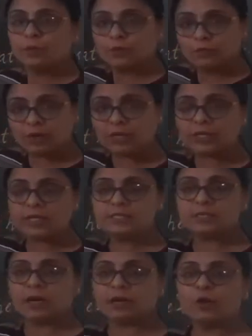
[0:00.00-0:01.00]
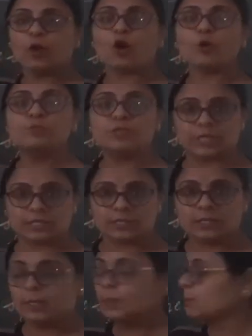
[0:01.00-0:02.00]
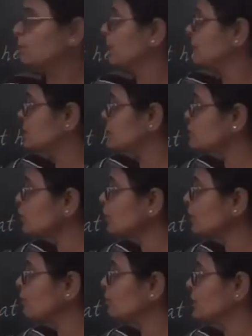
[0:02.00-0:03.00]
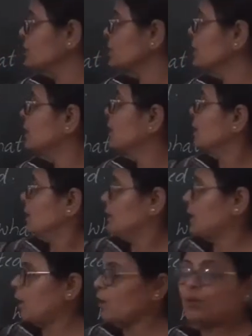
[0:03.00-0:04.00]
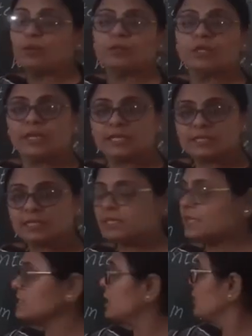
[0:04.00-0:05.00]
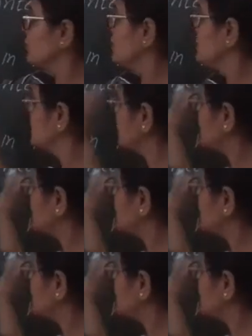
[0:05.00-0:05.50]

What is our object? But this is not complete. Now the next sentence that is